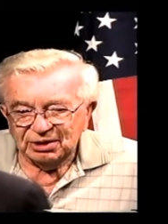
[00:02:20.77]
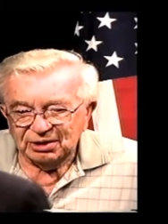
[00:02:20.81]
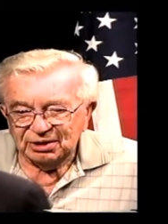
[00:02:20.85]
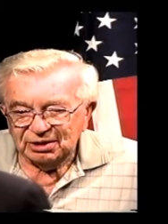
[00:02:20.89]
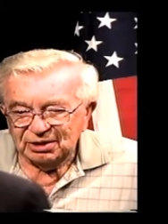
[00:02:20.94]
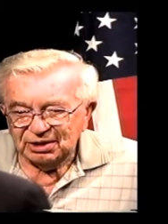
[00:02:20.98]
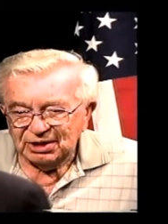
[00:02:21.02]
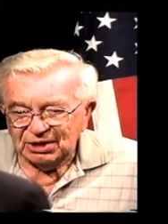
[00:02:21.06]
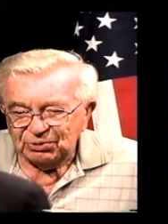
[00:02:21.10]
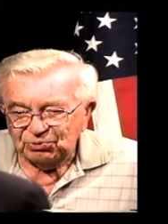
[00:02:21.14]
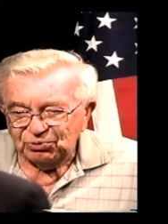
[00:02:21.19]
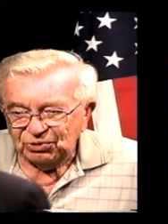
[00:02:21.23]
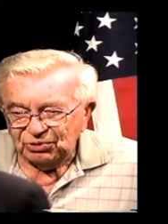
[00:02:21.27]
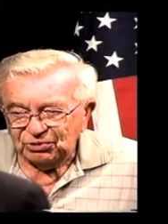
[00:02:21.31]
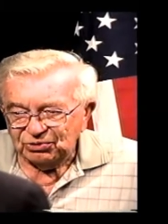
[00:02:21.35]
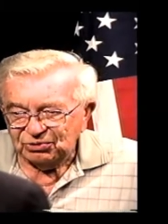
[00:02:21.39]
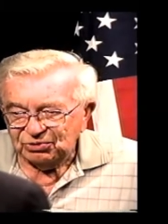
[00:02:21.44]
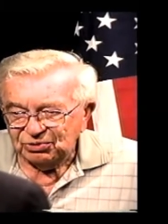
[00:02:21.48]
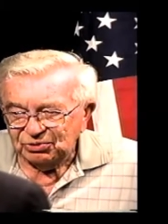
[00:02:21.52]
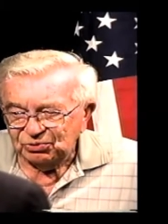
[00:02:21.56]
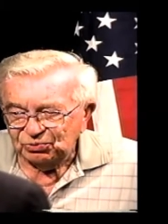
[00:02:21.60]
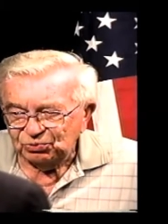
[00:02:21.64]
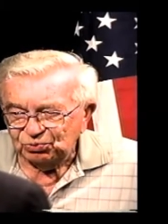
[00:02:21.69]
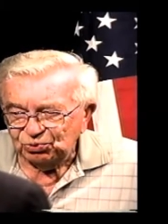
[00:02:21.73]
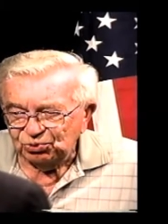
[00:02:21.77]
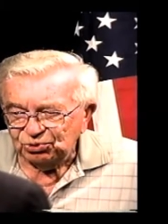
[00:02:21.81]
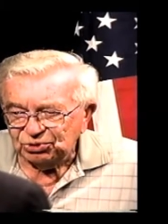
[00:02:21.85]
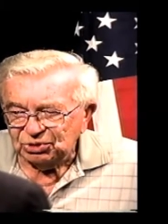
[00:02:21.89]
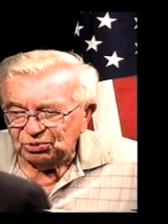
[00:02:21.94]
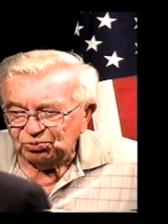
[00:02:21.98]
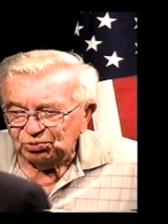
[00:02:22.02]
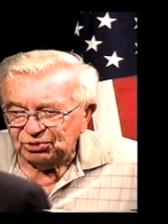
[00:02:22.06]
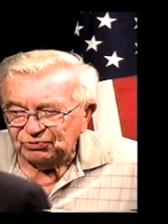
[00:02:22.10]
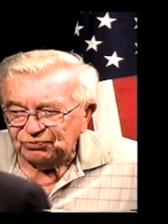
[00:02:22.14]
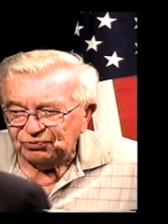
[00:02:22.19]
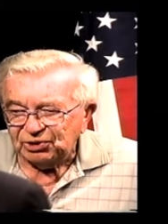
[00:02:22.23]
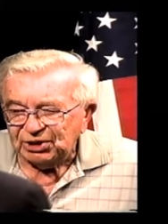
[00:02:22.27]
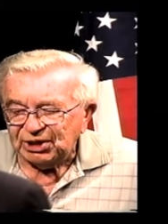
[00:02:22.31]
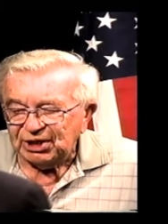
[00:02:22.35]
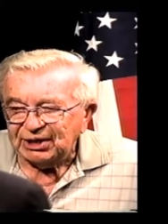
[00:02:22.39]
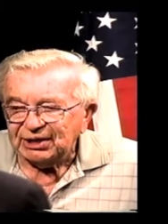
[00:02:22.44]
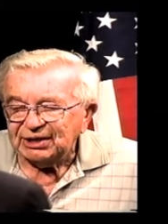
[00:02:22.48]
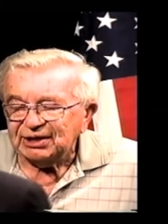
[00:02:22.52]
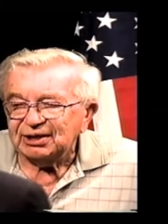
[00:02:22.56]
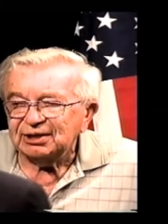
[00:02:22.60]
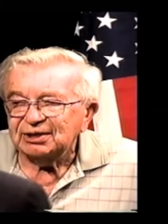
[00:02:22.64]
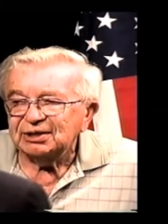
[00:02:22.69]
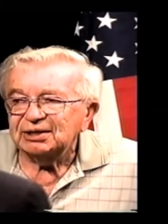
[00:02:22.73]
I was wounded with
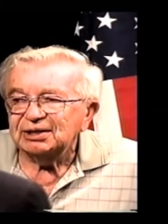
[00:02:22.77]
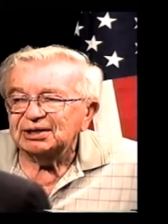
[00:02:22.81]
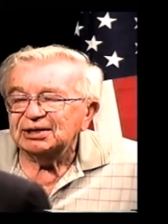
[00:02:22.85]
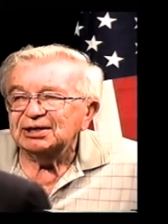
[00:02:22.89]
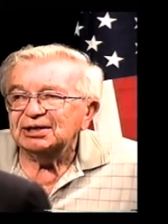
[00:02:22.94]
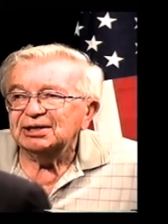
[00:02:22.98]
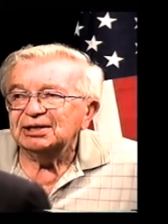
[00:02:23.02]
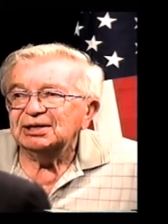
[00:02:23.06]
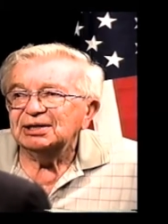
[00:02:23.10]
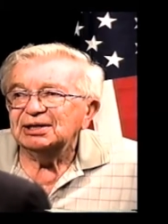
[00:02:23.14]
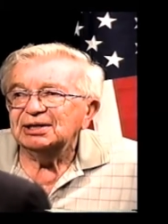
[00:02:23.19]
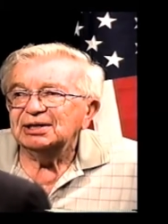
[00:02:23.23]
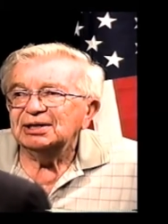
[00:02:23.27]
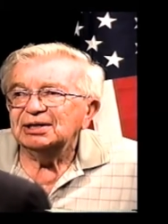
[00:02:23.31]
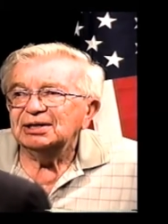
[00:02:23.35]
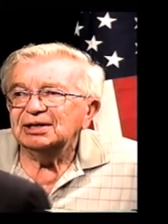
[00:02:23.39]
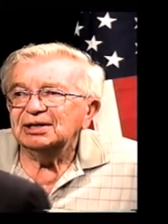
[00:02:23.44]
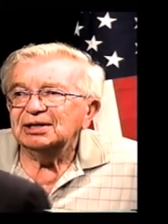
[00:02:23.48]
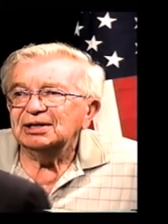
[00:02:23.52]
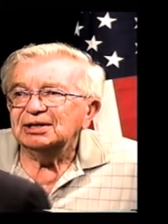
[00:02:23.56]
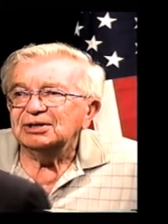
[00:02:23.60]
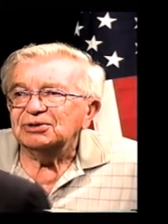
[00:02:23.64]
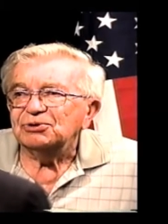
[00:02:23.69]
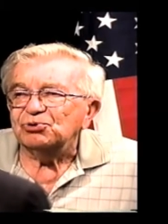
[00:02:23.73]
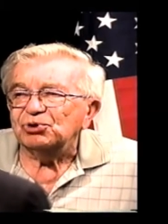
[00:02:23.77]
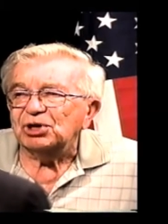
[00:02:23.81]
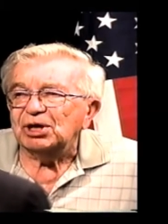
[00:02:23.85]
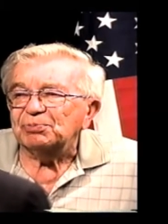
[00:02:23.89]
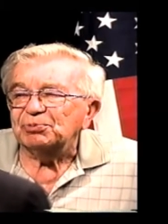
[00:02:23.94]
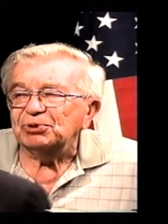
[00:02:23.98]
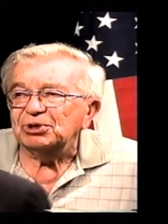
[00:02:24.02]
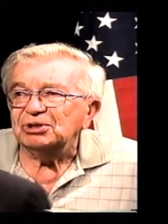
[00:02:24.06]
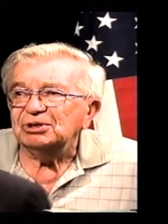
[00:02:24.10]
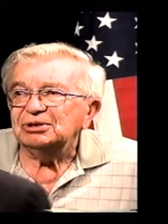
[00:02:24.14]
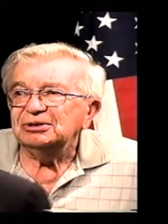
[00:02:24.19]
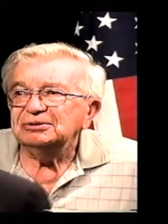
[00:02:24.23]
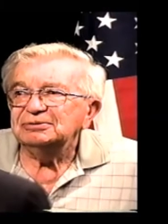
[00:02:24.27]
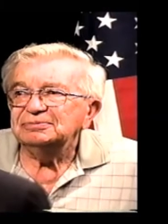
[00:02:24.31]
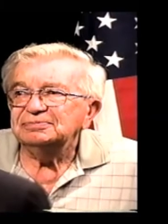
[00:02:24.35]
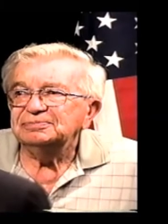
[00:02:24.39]
flak shrapnel.